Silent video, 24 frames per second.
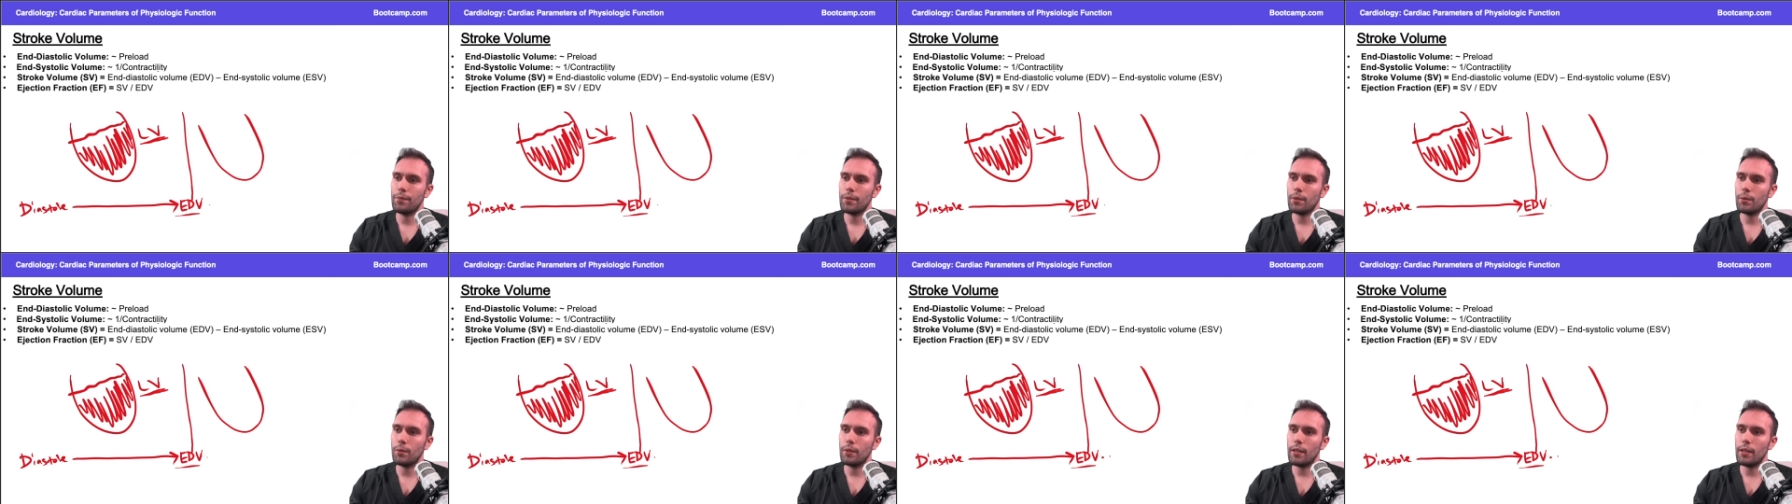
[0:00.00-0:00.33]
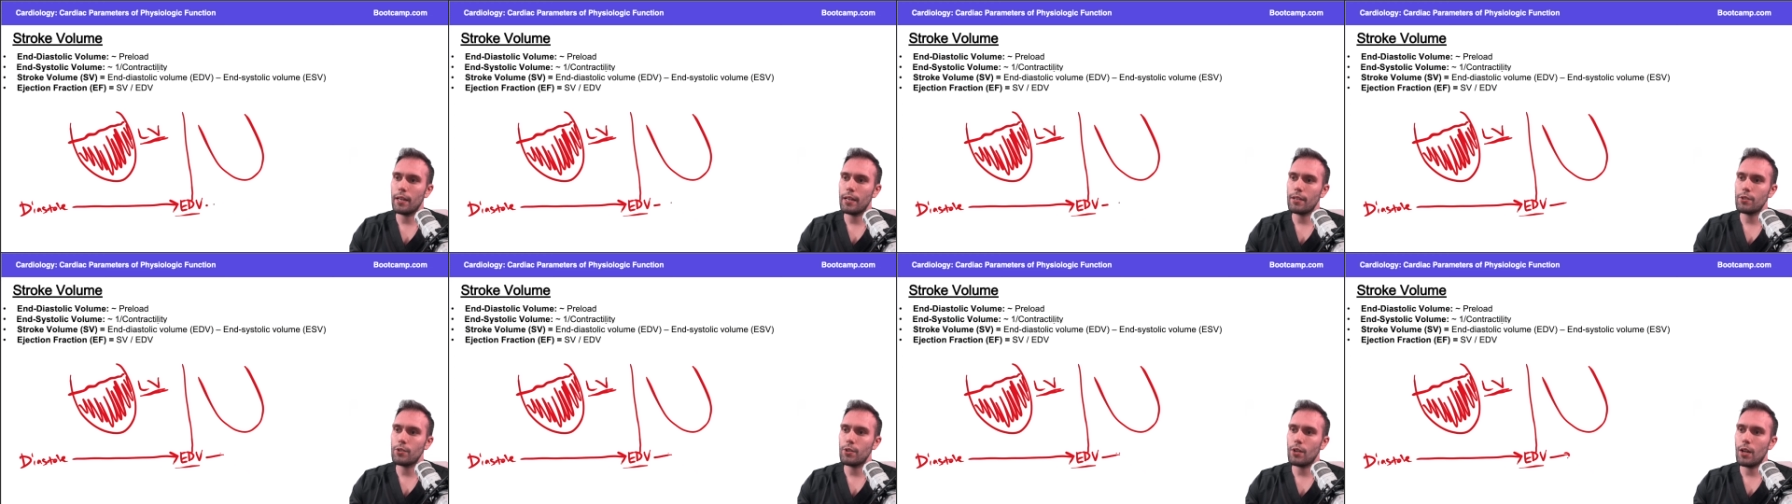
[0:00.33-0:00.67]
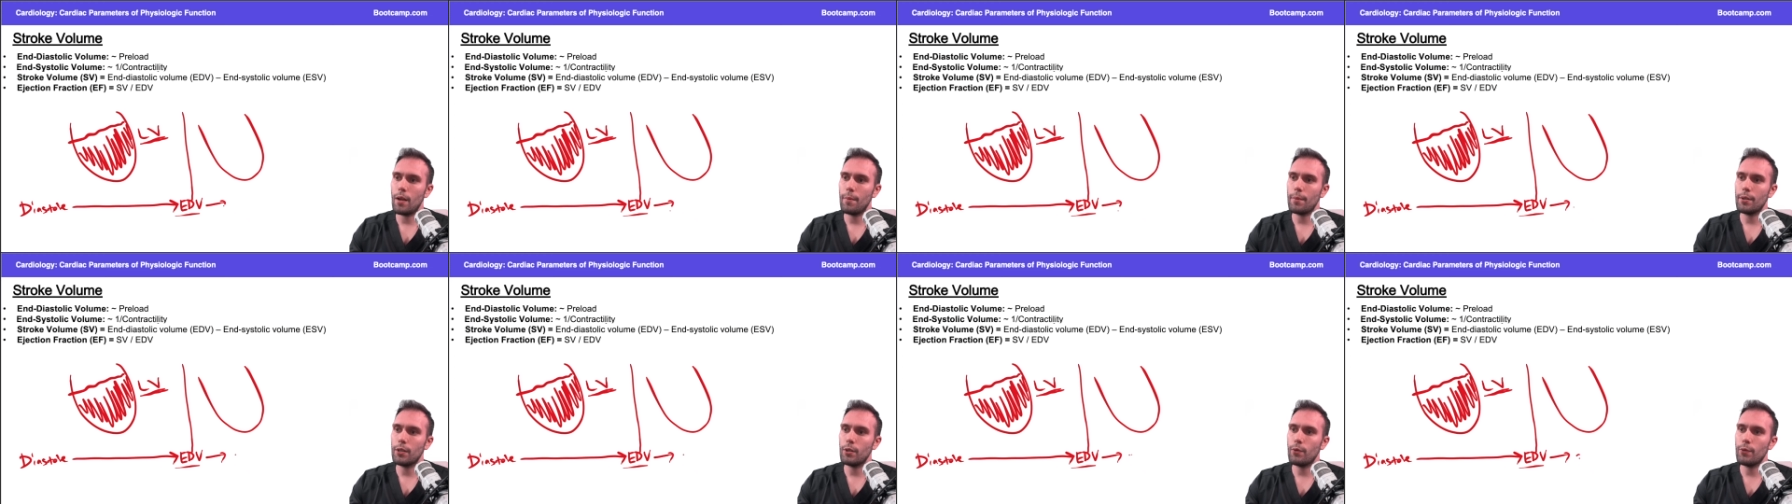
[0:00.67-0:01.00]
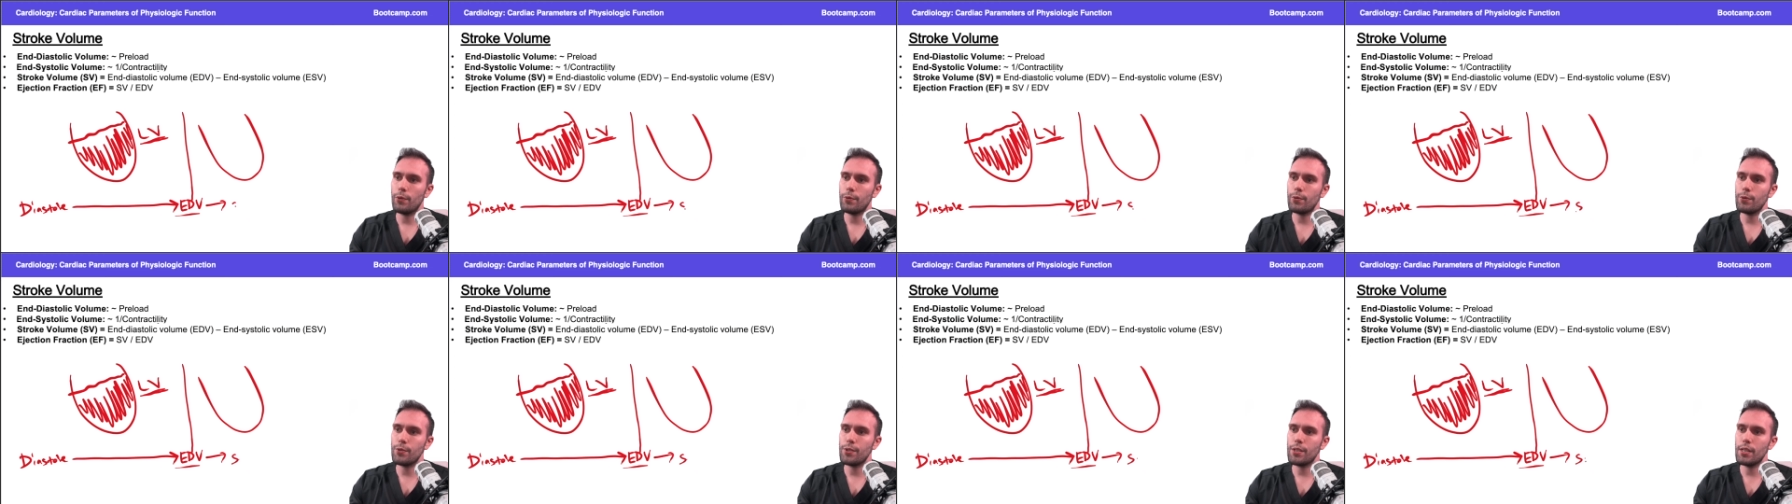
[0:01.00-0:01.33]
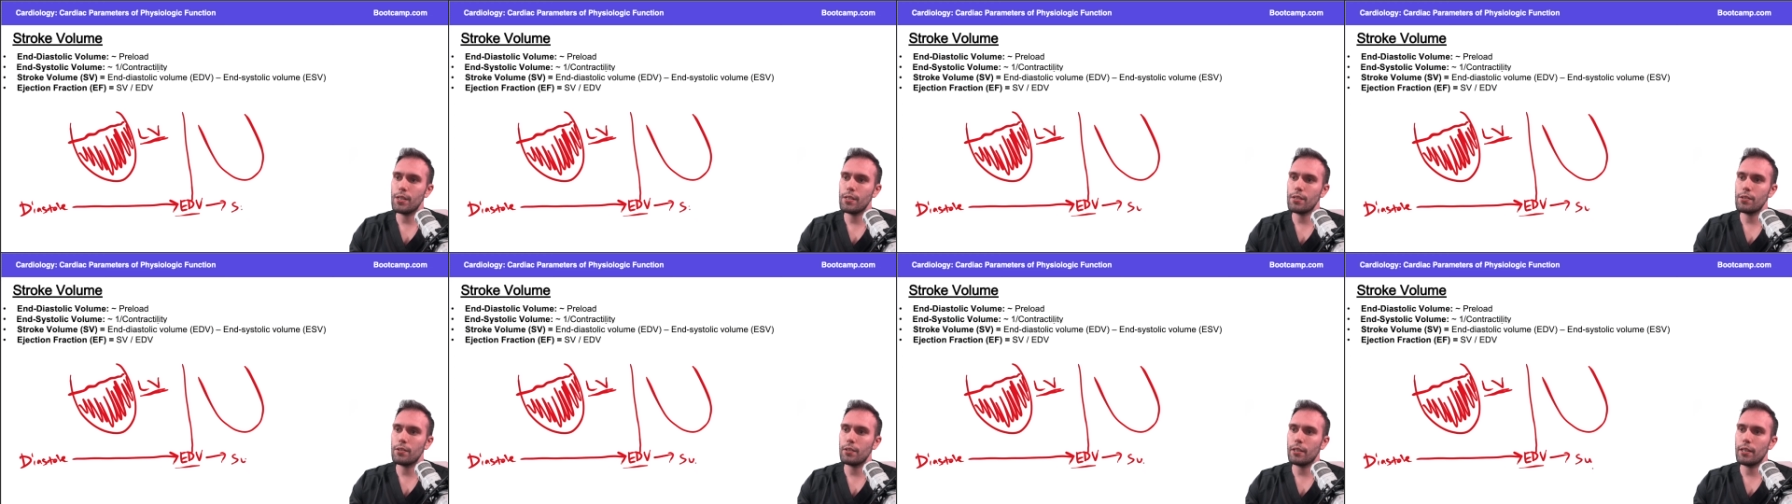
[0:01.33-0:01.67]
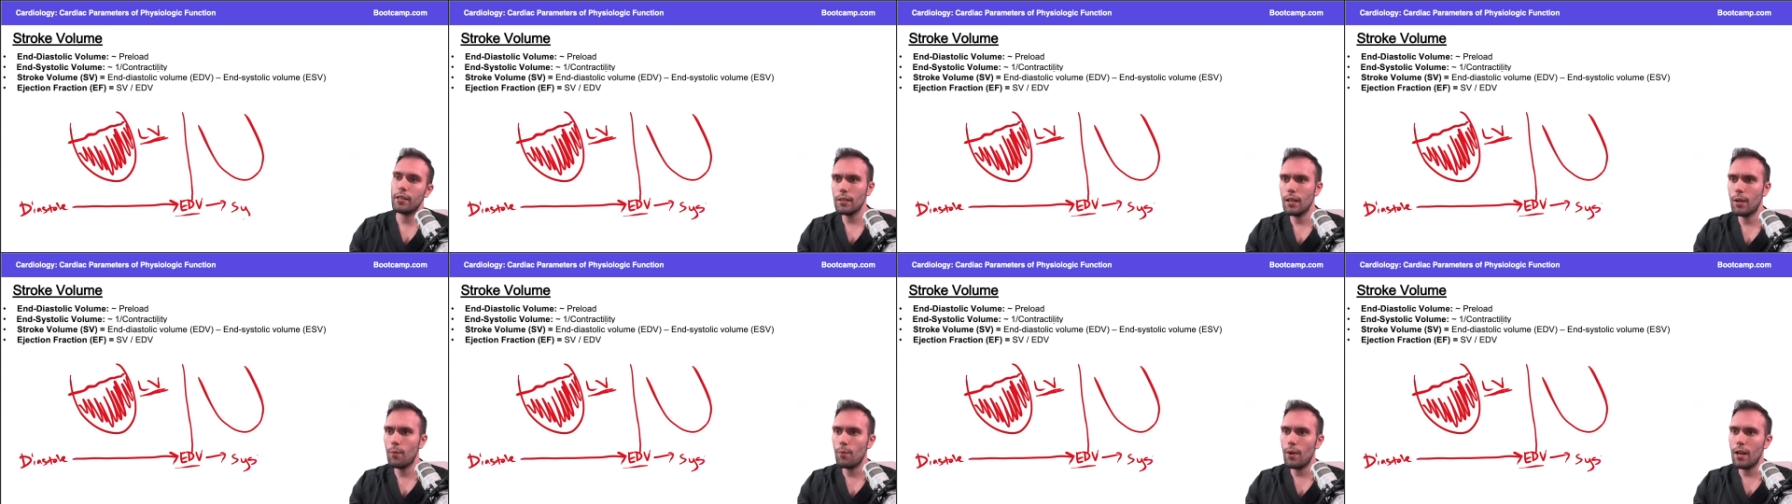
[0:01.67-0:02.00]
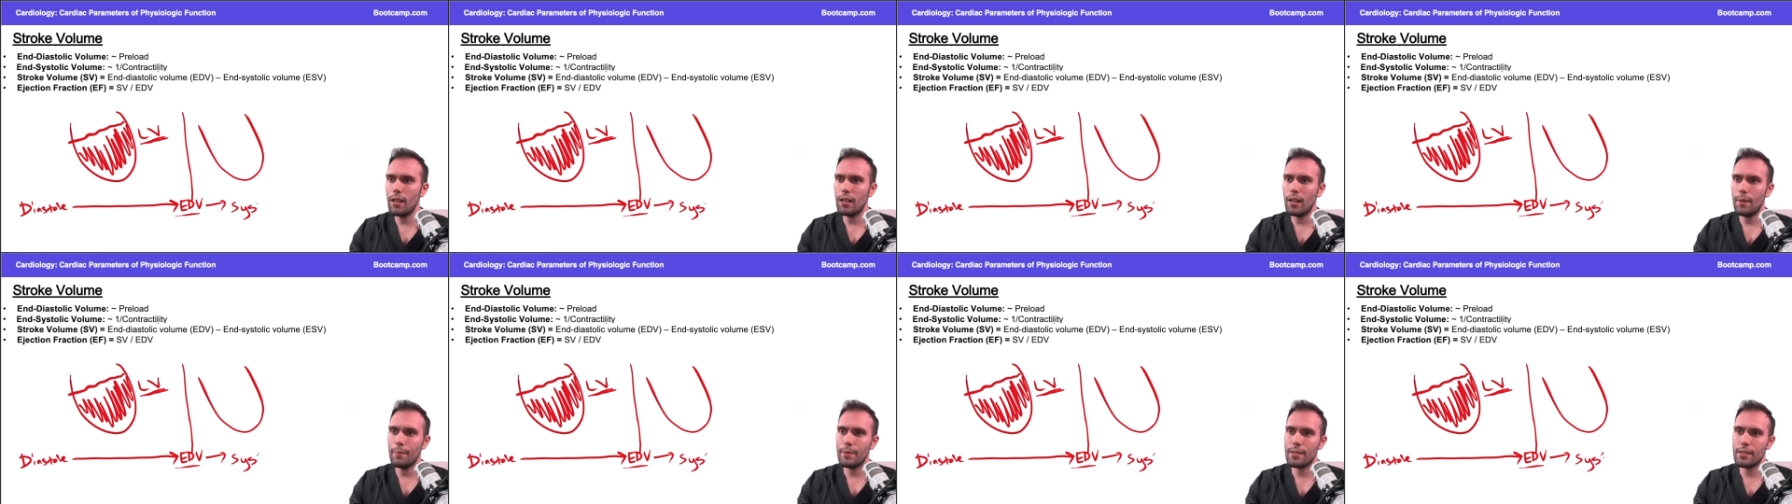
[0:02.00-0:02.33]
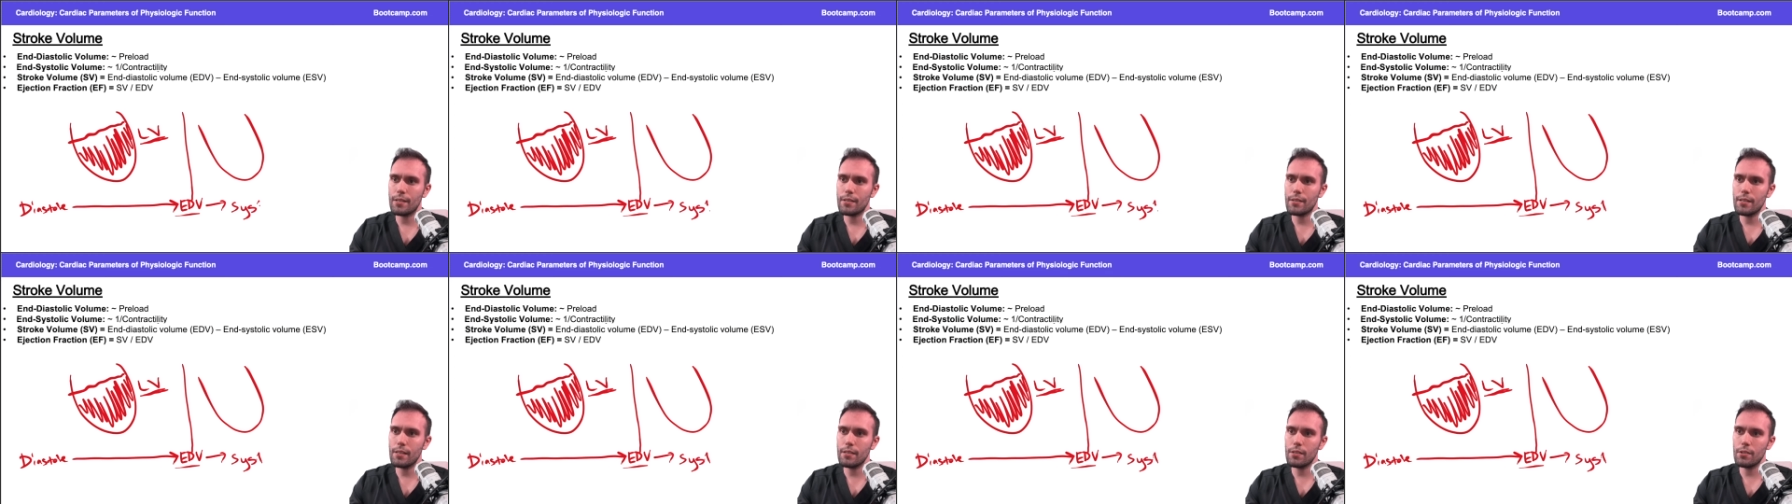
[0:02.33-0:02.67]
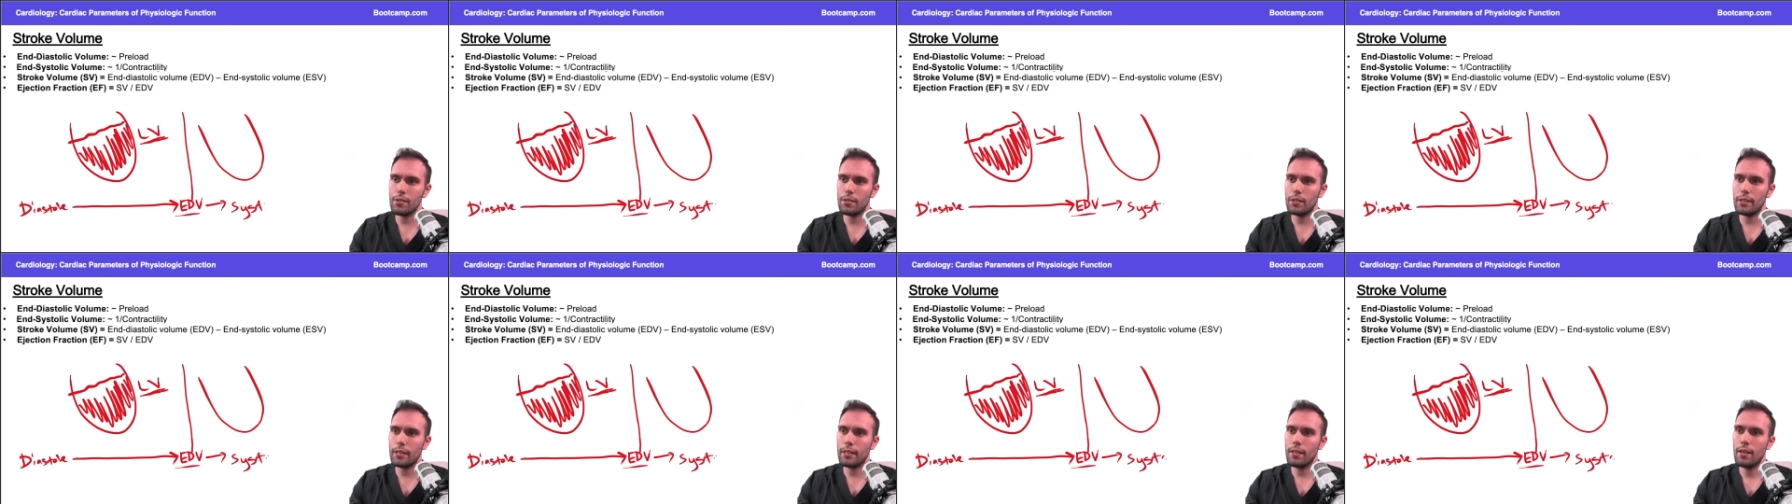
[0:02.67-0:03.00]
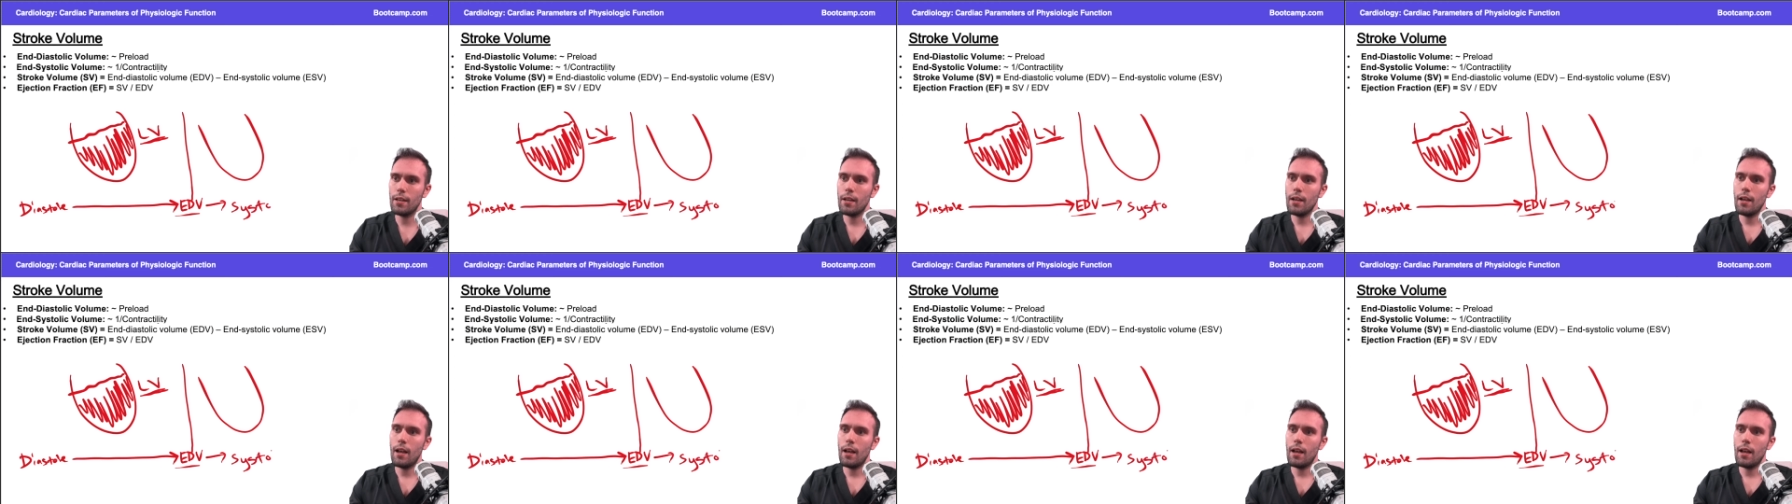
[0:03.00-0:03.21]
Okay, so now I'm going to go through systole. And while I'm in systole,